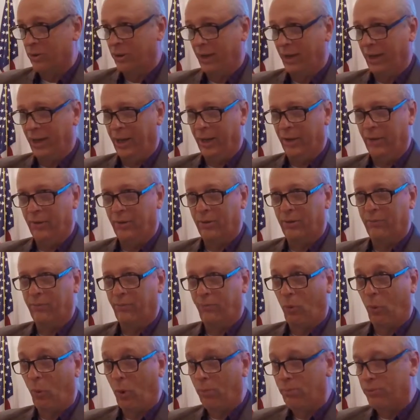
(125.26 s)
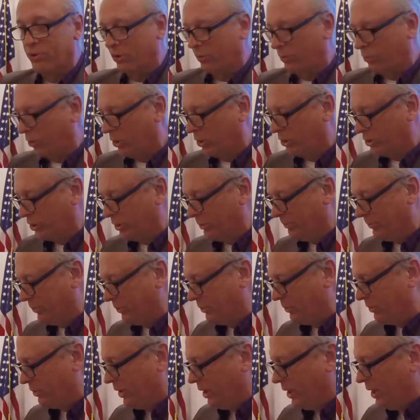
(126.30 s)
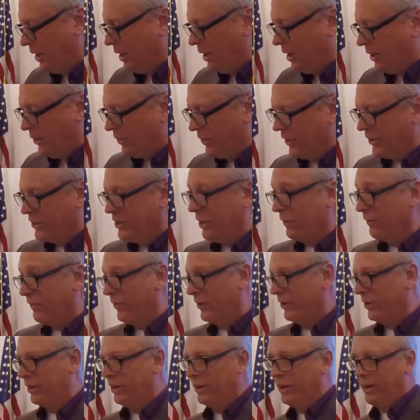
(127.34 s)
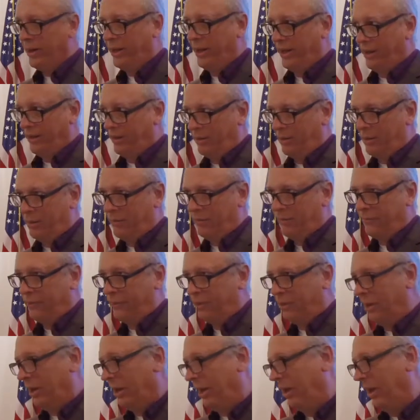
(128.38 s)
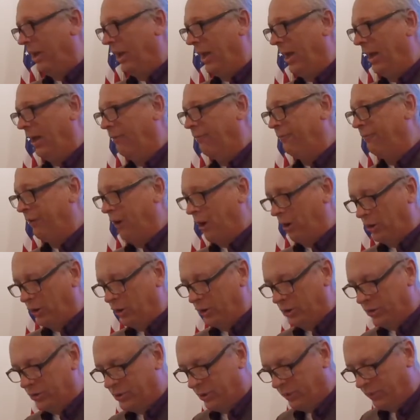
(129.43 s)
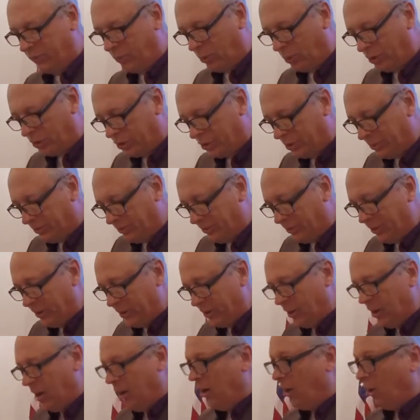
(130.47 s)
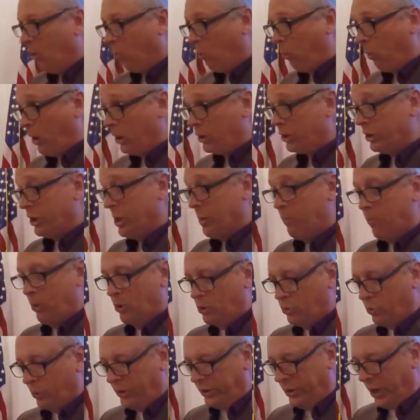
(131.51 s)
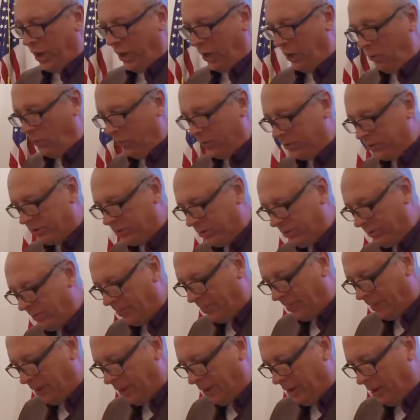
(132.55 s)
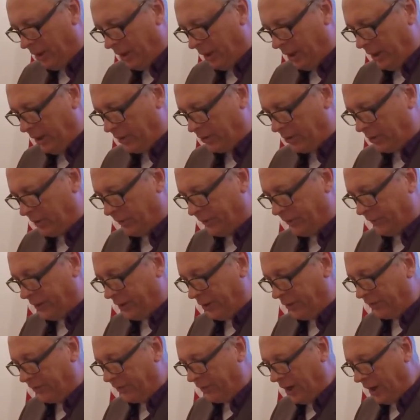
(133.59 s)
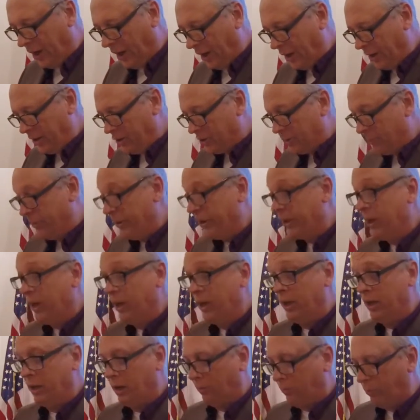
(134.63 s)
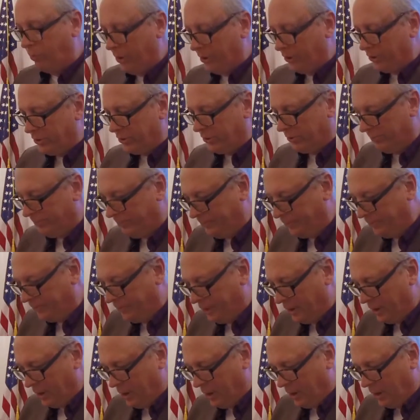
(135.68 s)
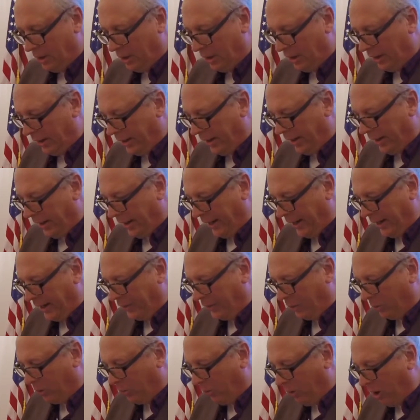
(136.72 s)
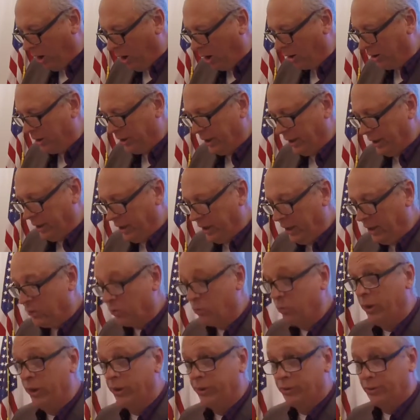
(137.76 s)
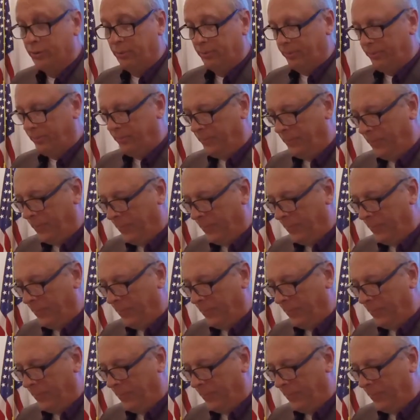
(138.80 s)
in, in forms of worship and the different uh, functions of worship. And Worship, as we know, is, is the fear of God, is the beginning of wisdom, and the walk in His wisdom